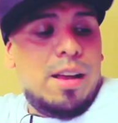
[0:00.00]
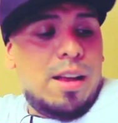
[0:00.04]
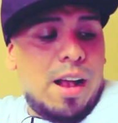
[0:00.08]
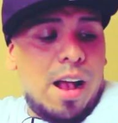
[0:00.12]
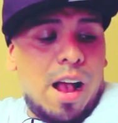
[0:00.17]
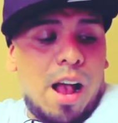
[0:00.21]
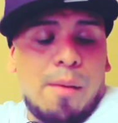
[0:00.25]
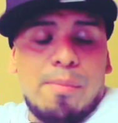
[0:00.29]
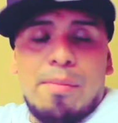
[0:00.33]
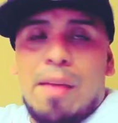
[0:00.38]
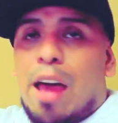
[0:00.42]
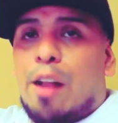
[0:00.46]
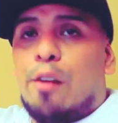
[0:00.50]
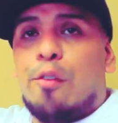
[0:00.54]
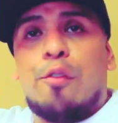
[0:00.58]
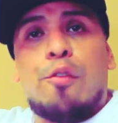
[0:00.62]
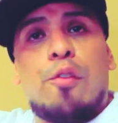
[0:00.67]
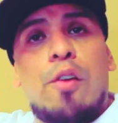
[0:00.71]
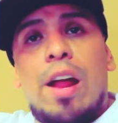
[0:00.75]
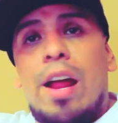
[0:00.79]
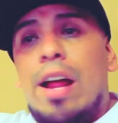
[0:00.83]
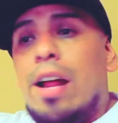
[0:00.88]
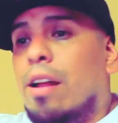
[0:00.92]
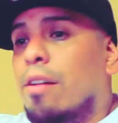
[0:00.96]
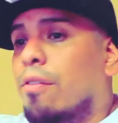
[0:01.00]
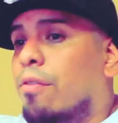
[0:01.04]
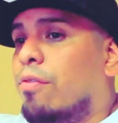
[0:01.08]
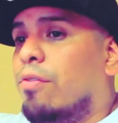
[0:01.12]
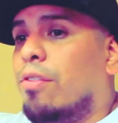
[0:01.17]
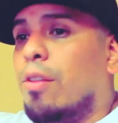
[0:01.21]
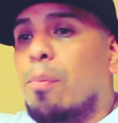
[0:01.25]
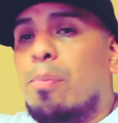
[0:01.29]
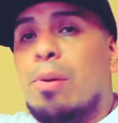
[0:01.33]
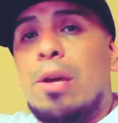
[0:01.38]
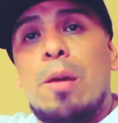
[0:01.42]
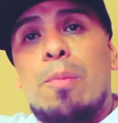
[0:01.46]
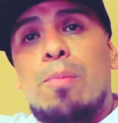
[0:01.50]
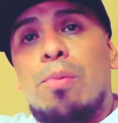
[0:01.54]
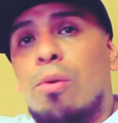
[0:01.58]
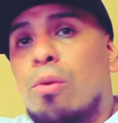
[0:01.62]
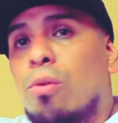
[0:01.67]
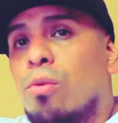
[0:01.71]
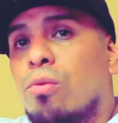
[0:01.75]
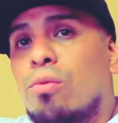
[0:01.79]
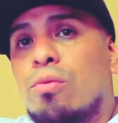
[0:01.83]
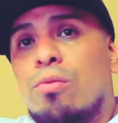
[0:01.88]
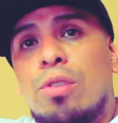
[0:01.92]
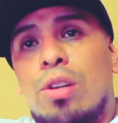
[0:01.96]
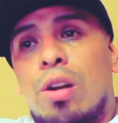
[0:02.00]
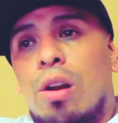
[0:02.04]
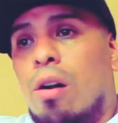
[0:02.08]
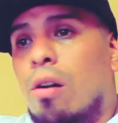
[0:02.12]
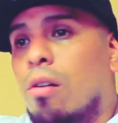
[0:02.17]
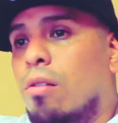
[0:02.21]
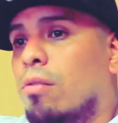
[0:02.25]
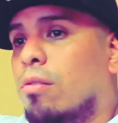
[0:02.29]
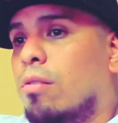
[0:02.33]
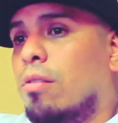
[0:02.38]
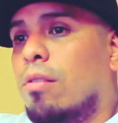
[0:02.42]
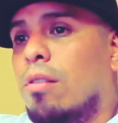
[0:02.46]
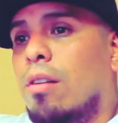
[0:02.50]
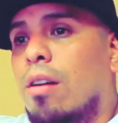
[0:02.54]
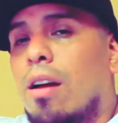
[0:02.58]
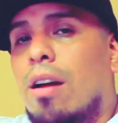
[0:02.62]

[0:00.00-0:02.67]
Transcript: I'm not afraid of the people, you know.